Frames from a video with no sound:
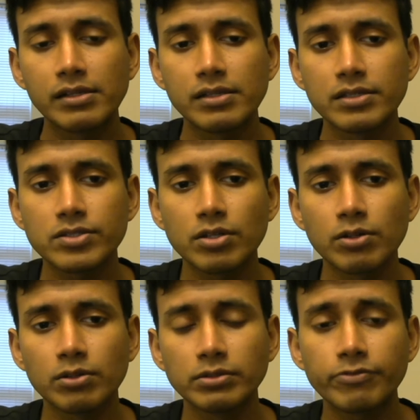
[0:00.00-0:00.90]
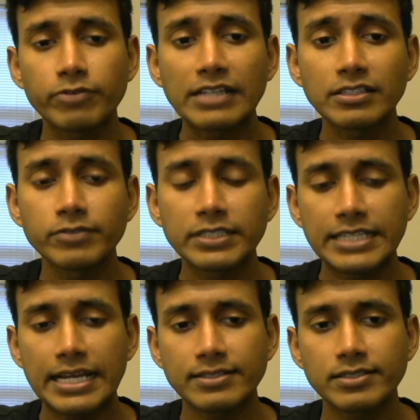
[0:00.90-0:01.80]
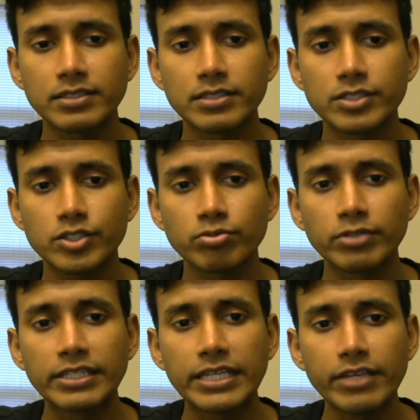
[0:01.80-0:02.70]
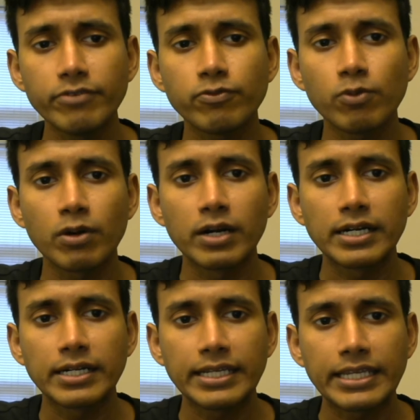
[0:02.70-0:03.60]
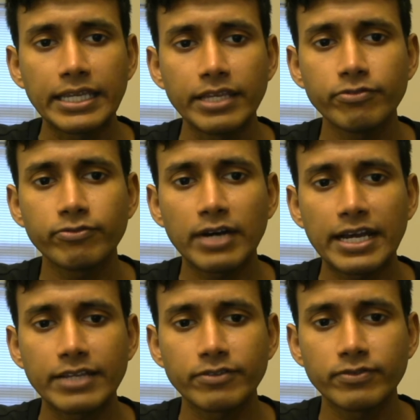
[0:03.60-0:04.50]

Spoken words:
So the fright liver attack starts with e4, e5,